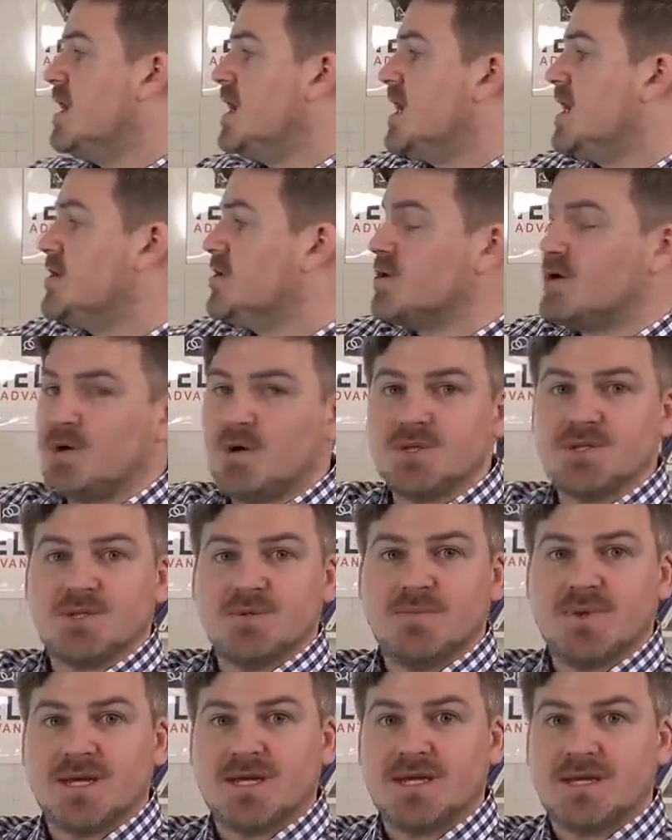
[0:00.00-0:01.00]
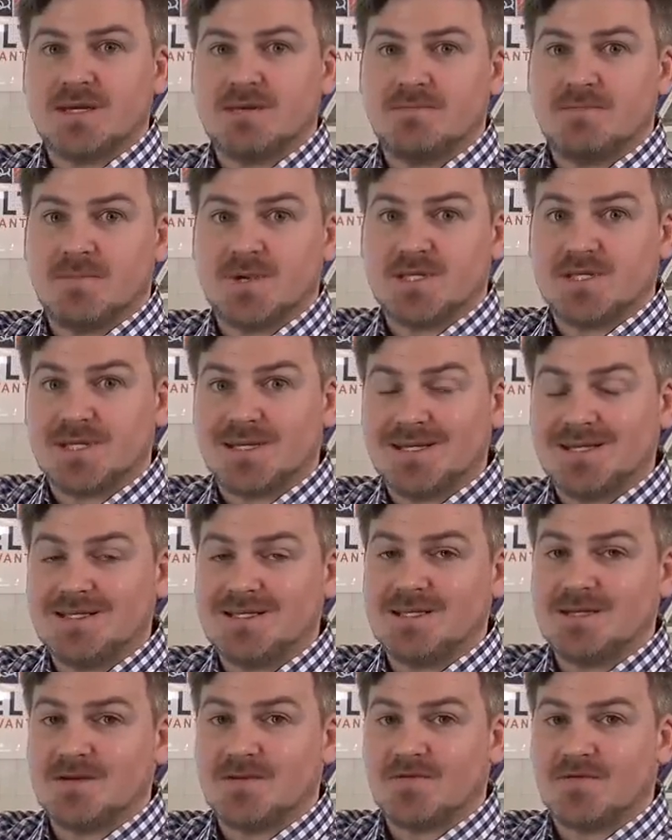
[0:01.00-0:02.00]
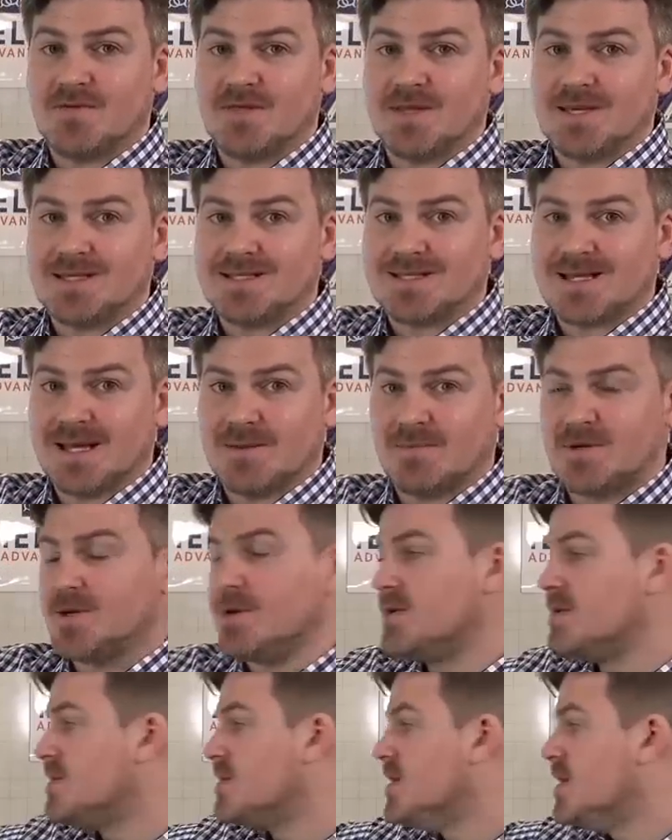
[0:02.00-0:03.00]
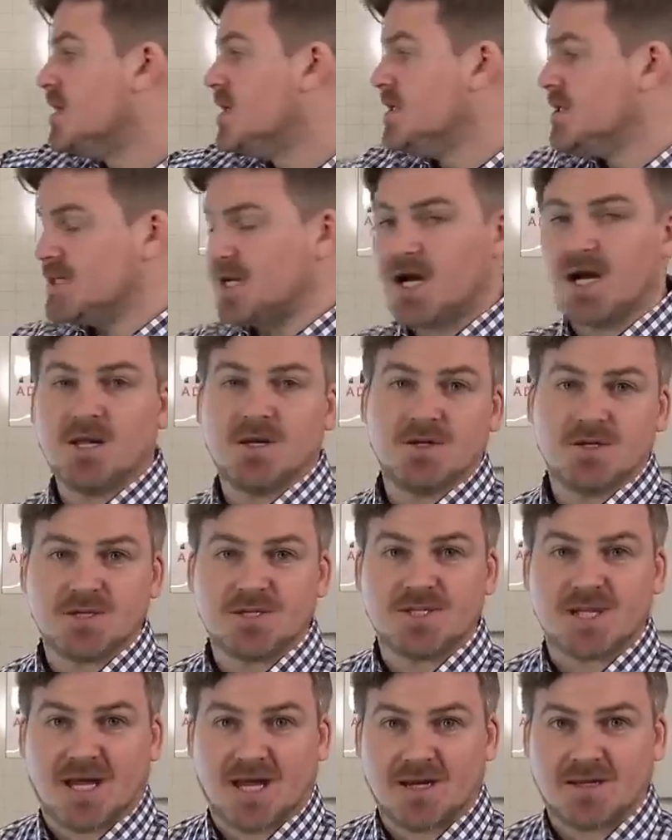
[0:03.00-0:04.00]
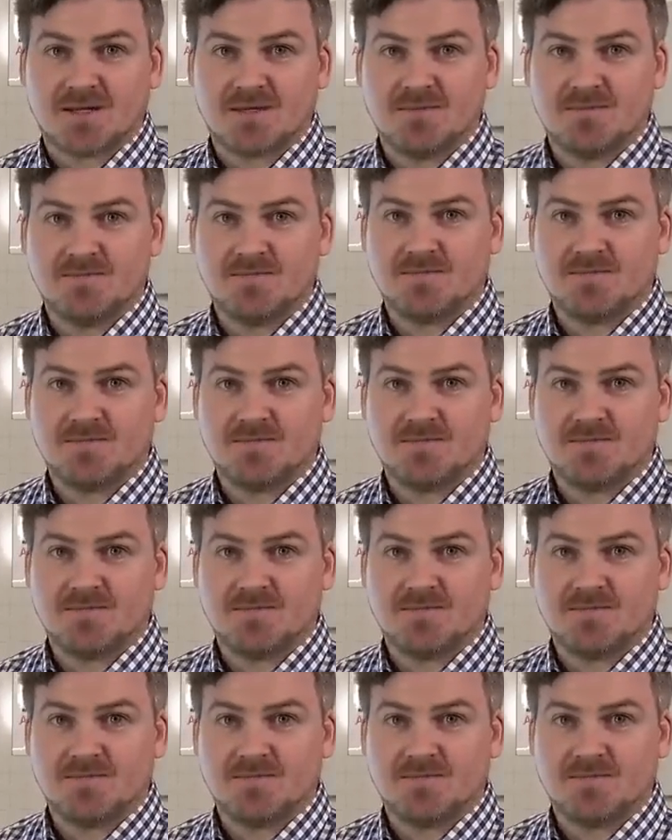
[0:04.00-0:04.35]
and you're also making it much easier for the examiner to understand it.